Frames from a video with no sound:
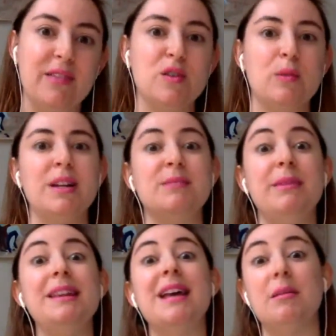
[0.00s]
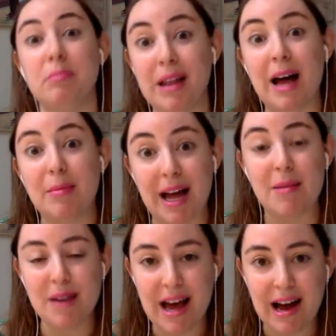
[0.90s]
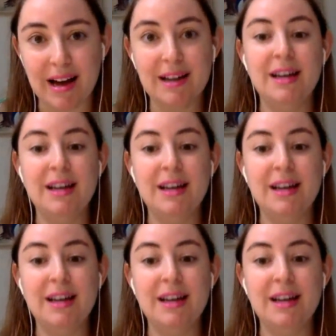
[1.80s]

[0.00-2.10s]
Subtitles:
So it must mean that blah, blah, blah.